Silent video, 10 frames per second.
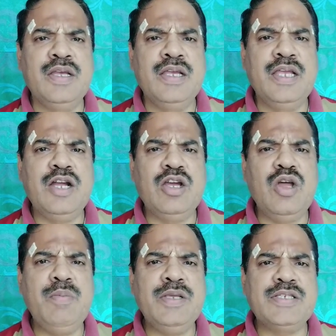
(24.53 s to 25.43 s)

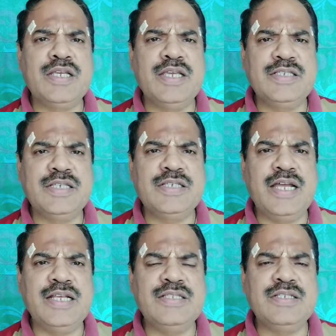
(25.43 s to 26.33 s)
Economics is a
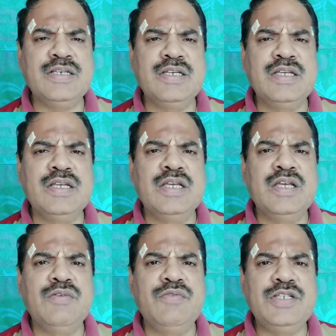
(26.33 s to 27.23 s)
science
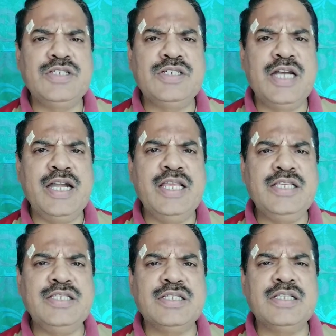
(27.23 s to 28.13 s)
which
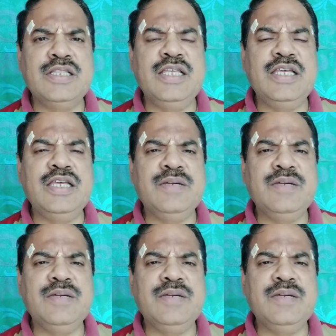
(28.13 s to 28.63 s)
studies the